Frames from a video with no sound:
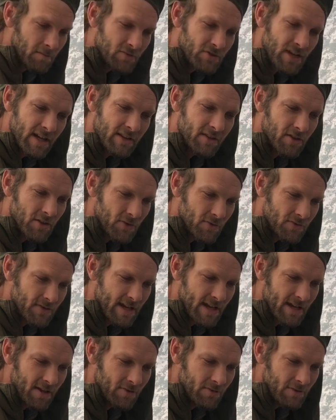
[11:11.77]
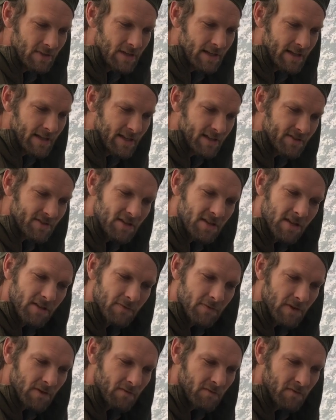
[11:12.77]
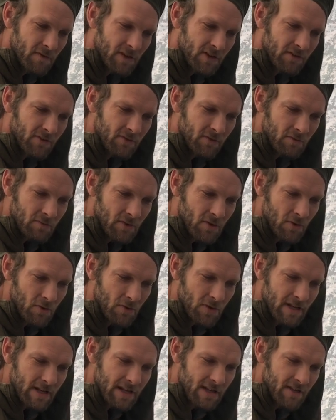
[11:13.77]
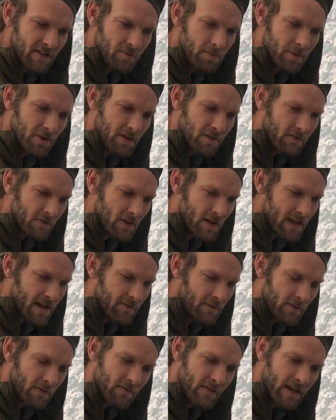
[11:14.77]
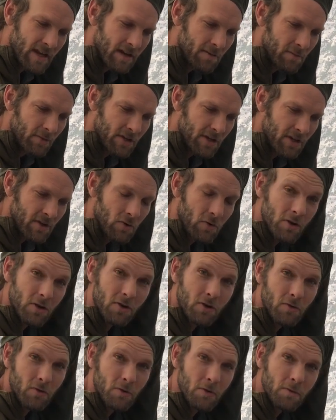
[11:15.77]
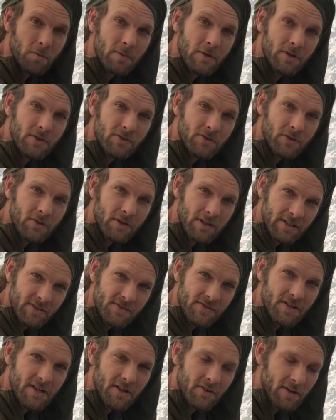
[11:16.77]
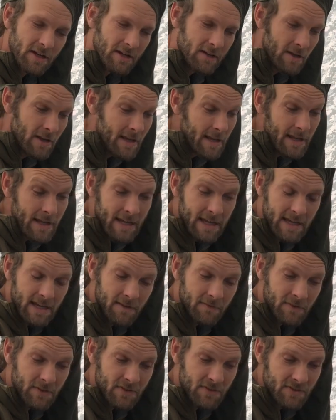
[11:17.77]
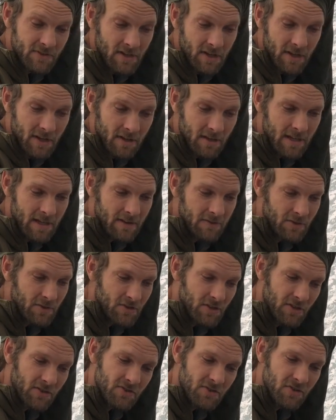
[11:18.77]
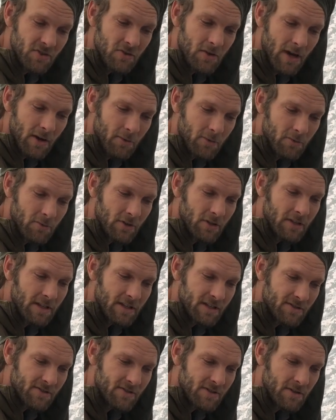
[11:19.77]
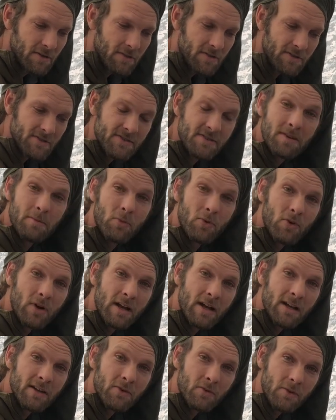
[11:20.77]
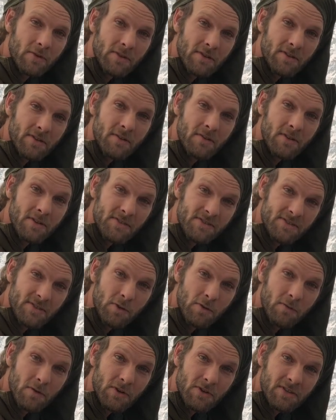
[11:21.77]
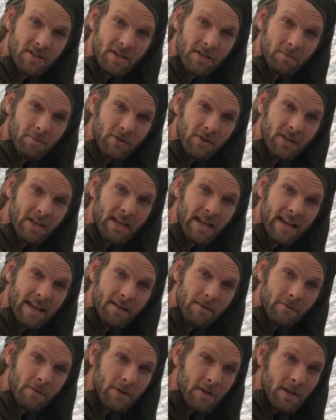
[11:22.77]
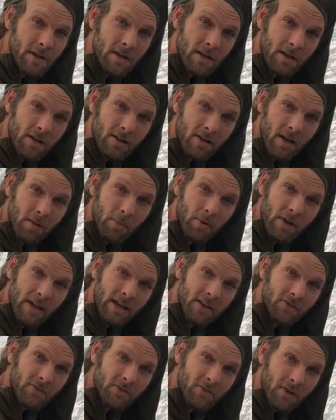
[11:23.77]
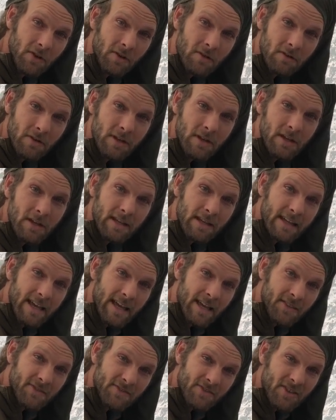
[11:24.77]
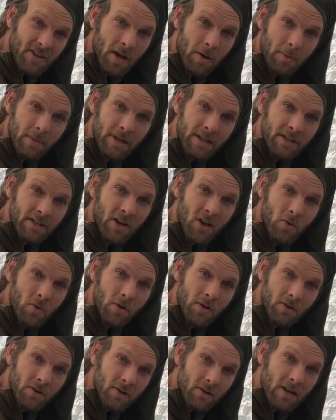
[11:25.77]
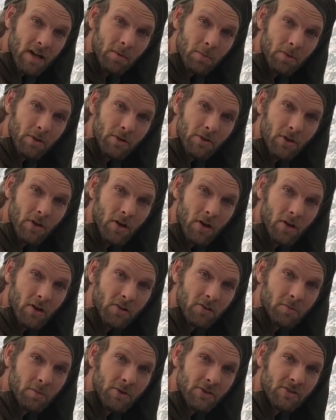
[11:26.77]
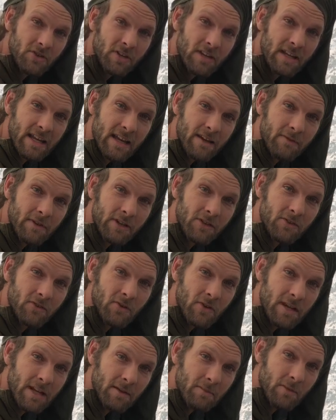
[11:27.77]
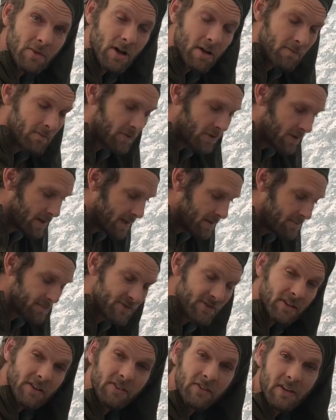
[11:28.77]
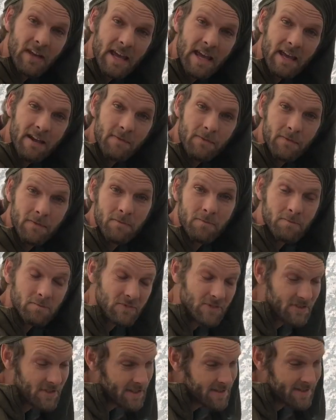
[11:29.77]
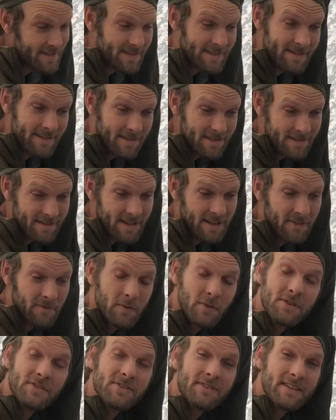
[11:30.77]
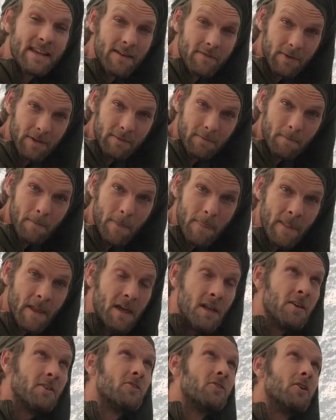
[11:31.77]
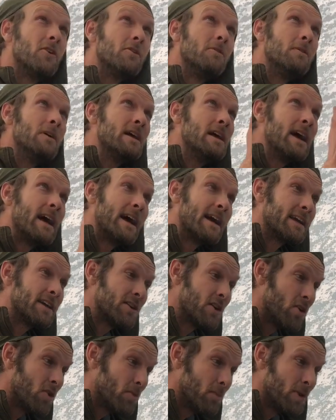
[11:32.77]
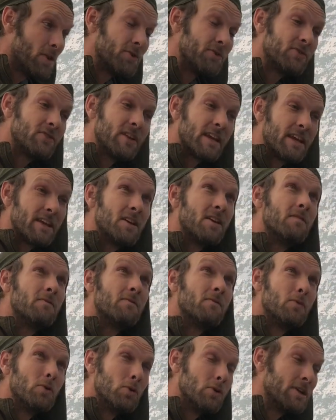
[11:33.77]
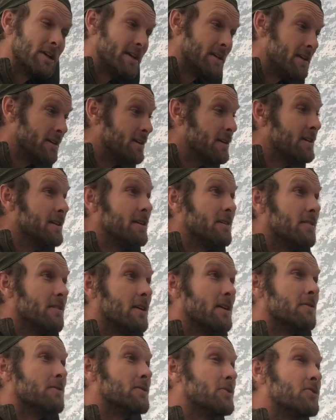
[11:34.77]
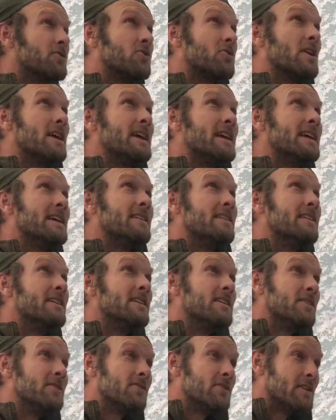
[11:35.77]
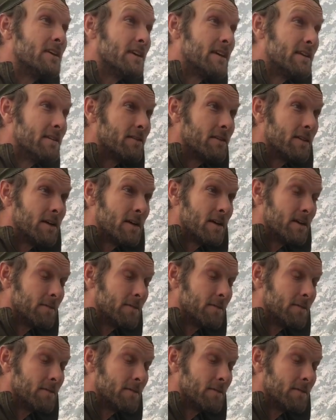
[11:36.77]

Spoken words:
check those out and see if it fits your needs. But if you have a family or a group that you're considering, and if it's even just you, I would really consider the Cimarron or the Silver Tip. You can have a couple extra guests coming and going, or a couple of dogs, but you can have extreme comfort. I'm 6'7", so I can almost stand up fully straight in these, and